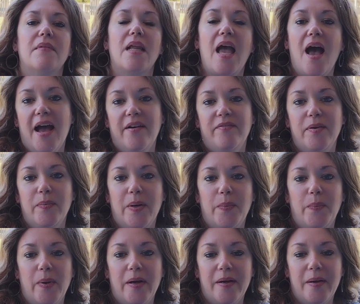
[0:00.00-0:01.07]
everyone,
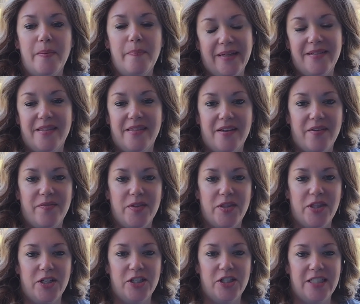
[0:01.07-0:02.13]
welcome back to Thoughtful
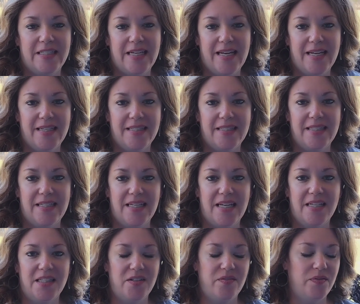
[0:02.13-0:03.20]
Thursdays.
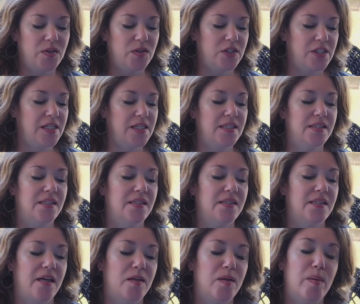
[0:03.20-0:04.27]
Today's devotion is
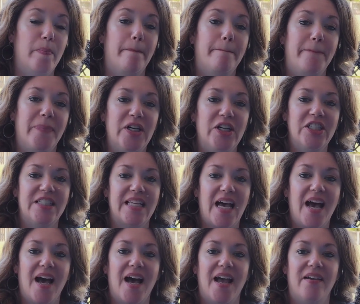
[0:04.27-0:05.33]
entitled Bird's
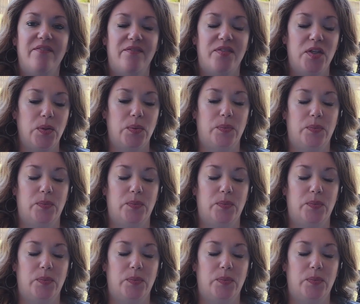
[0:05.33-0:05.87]
Eye View.